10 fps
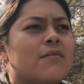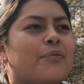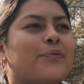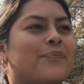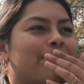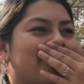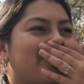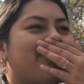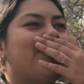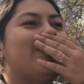That
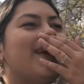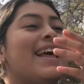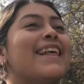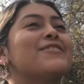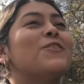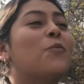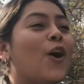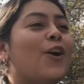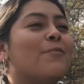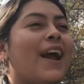was a
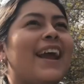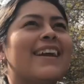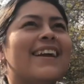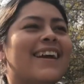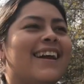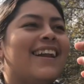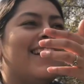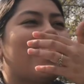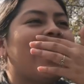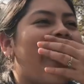worm, right?